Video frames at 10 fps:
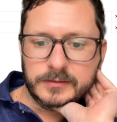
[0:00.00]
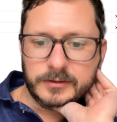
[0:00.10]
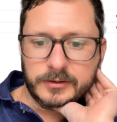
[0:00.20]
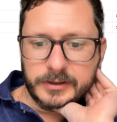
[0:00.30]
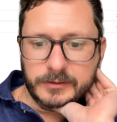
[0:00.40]

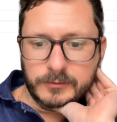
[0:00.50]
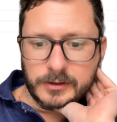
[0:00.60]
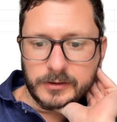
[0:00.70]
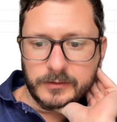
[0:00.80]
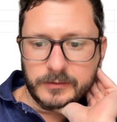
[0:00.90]
trying to
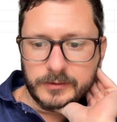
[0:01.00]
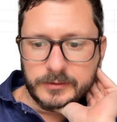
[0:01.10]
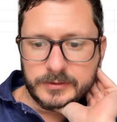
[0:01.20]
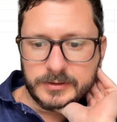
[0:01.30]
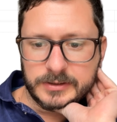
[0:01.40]
work
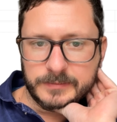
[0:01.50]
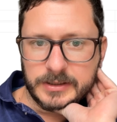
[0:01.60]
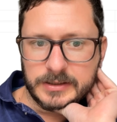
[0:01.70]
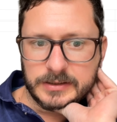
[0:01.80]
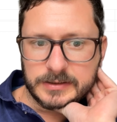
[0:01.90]
through some
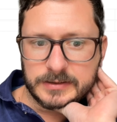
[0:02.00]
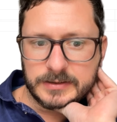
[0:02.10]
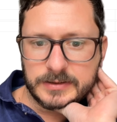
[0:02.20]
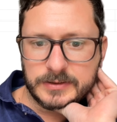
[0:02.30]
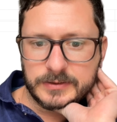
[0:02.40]

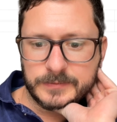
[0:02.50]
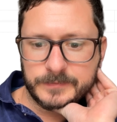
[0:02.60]
things.